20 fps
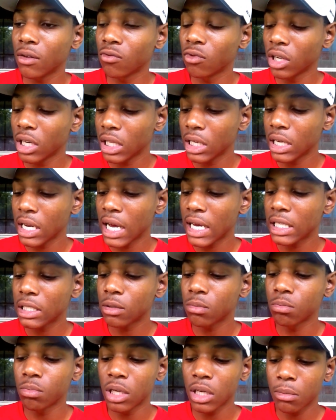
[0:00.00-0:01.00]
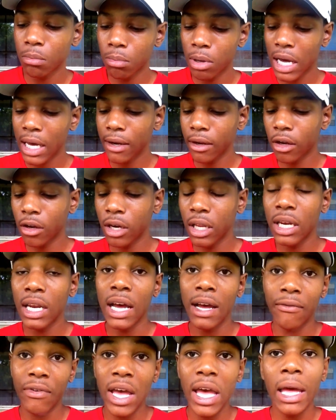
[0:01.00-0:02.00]
Really nice big body on it.
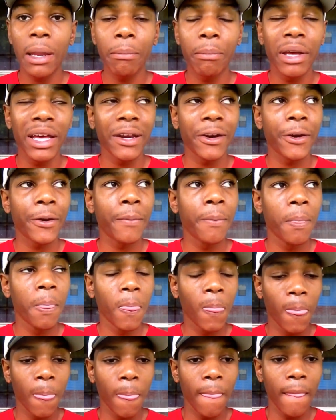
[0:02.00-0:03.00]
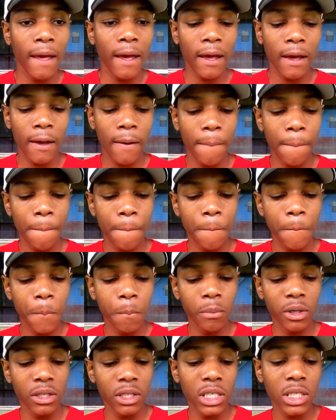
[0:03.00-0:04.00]
I've had better,
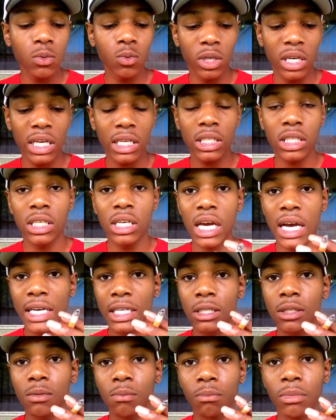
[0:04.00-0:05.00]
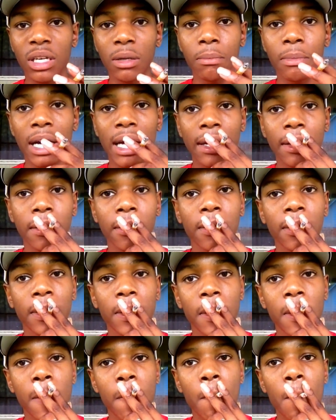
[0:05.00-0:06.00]
but this one has a nice big body on it.